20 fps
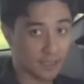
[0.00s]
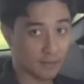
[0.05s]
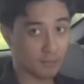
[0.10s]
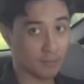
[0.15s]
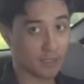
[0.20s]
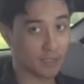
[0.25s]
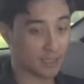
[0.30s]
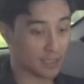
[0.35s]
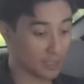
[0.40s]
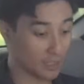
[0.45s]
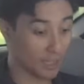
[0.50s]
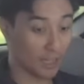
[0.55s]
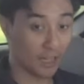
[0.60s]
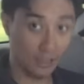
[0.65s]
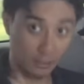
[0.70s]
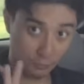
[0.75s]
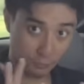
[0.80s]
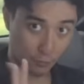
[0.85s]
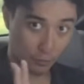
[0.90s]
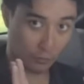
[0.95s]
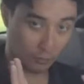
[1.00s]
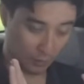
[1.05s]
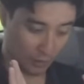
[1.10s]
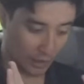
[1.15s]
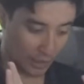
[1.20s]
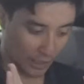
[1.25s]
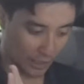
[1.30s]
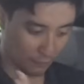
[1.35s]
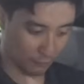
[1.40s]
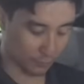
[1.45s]
the middle, if
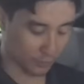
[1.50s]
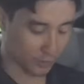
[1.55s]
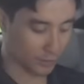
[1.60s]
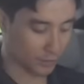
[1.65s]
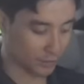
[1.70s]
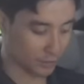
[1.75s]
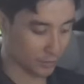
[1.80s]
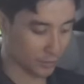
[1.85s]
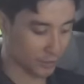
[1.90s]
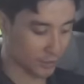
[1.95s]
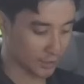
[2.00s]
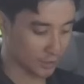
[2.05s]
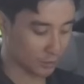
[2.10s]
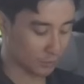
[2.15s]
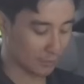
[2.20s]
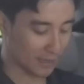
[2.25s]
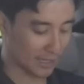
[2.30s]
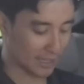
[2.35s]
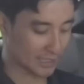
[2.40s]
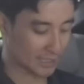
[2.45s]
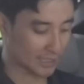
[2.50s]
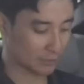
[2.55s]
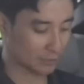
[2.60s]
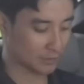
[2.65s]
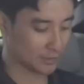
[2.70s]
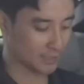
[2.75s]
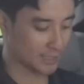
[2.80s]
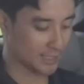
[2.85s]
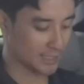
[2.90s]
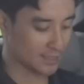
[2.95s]
ever you need to max out
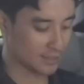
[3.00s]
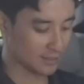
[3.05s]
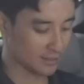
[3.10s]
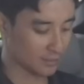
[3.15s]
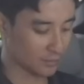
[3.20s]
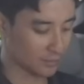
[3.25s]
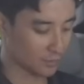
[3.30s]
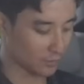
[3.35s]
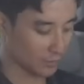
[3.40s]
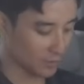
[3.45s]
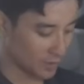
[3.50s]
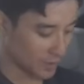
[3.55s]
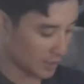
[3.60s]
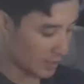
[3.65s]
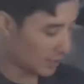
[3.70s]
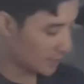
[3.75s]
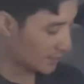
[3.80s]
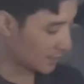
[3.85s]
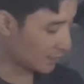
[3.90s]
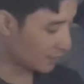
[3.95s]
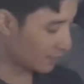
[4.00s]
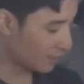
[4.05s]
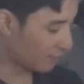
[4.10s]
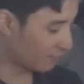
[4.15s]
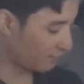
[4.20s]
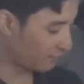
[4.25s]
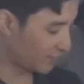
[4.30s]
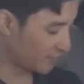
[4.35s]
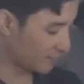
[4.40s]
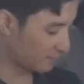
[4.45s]
the third row, yeah, you can
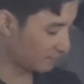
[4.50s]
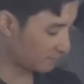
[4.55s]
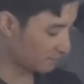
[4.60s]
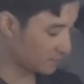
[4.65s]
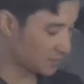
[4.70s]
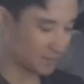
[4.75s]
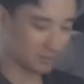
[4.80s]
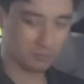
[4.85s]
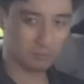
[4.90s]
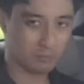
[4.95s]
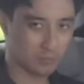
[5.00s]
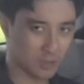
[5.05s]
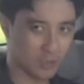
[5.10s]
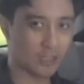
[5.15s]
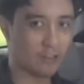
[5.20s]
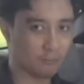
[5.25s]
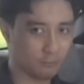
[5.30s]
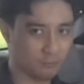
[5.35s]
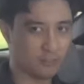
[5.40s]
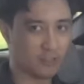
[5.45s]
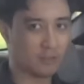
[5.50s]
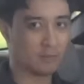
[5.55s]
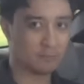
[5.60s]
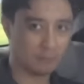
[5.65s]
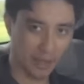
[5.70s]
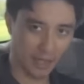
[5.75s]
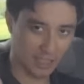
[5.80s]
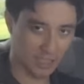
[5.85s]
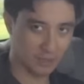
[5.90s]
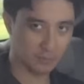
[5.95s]
fit 3 of me
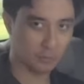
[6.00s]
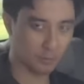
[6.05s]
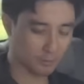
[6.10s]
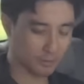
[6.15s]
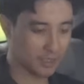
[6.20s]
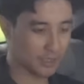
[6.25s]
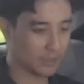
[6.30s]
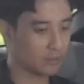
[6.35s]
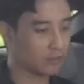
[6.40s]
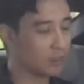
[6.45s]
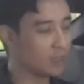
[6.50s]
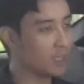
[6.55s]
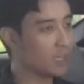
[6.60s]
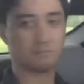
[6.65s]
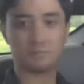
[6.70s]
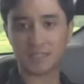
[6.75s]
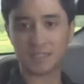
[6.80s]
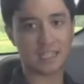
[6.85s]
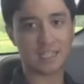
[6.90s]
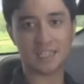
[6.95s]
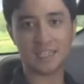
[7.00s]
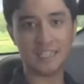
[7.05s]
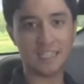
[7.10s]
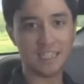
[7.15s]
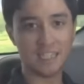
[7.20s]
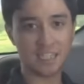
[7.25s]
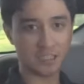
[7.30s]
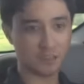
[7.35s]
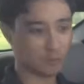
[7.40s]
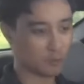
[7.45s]
maximum here. But at
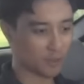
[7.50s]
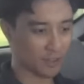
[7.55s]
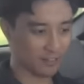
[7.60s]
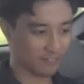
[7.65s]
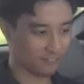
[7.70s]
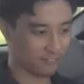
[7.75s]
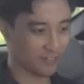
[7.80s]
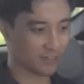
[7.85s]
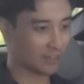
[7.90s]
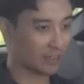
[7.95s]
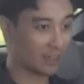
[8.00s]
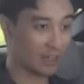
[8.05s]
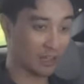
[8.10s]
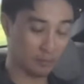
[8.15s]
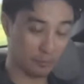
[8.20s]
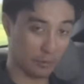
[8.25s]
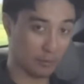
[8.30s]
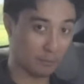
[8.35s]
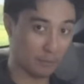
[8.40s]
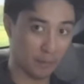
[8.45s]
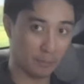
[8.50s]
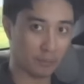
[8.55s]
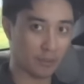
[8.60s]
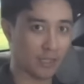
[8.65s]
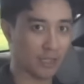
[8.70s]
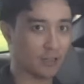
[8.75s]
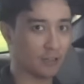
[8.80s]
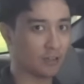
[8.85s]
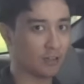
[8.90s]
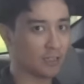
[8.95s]
least you can fit a lot more people
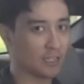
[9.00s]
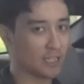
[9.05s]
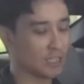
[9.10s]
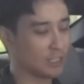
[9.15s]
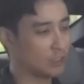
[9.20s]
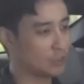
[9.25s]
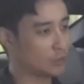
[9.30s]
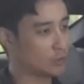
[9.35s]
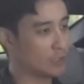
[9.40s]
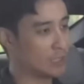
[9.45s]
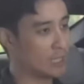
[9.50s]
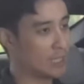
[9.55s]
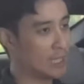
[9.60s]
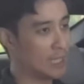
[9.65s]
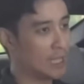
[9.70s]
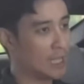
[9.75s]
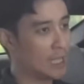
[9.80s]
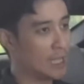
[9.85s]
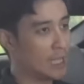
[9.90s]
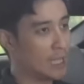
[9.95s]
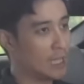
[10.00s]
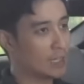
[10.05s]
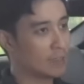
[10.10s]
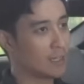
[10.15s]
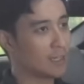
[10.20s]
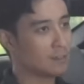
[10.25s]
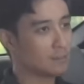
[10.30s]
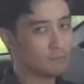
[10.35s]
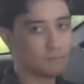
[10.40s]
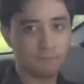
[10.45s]
here than usual.
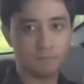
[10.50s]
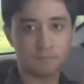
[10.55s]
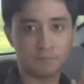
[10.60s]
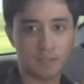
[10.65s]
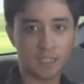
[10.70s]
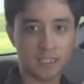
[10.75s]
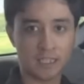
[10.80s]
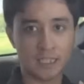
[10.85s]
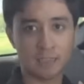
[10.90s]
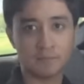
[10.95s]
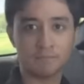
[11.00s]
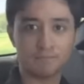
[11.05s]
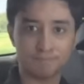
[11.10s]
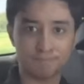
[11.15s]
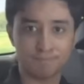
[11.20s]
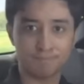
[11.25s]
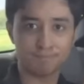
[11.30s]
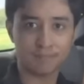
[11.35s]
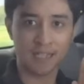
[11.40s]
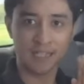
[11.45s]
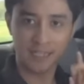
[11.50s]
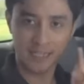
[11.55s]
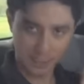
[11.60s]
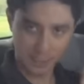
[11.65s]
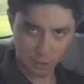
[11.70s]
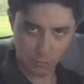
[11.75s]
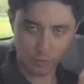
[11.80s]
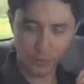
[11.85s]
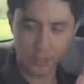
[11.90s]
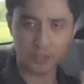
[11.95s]
Right, that's it. Let's
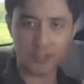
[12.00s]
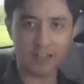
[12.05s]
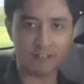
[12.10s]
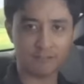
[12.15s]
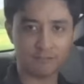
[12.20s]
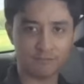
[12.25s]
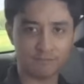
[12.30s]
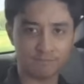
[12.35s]
go for a dive.